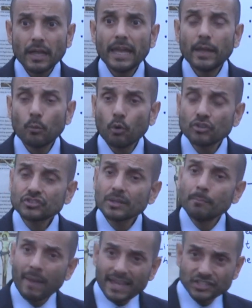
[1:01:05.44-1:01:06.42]
It was
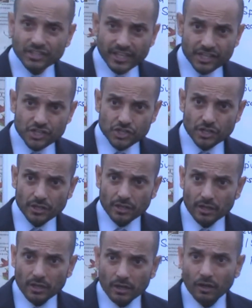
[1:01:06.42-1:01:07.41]
the message
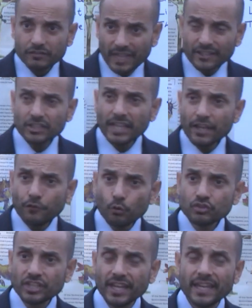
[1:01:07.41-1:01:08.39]
of Daniel
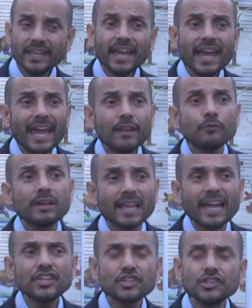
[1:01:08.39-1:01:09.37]
8:14 in
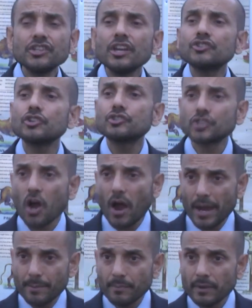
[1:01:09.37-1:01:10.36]
relation to
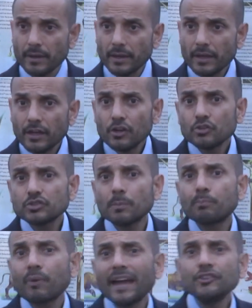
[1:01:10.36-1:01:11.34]
time. It's a
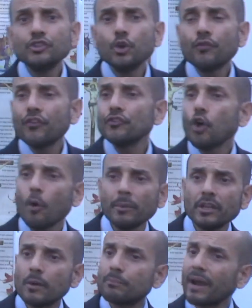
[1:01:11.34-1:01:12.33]
brand new
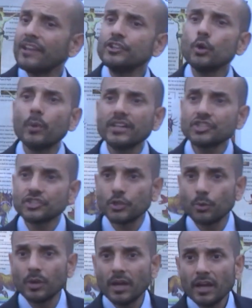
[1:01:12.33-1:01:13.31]
phenomena, brand new
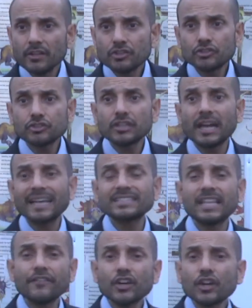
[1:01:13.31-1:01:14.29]
issue that has
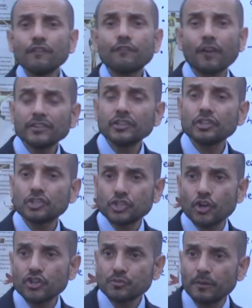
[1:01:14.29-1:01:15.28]
never confronted the
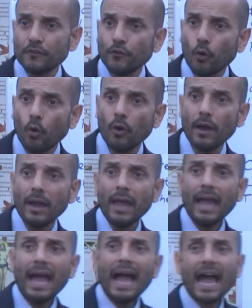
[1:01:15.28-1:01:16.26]
church before.
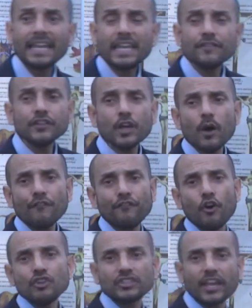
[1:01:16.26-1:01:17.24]
And even though at
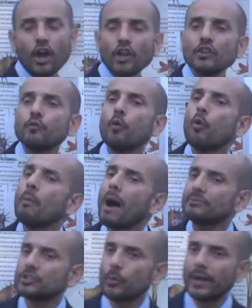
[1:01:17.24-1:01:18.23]
first they kind of warm
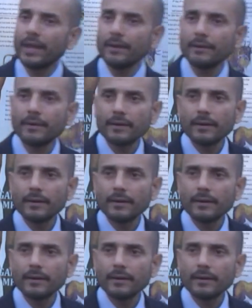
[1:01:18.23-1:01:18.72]
up to it,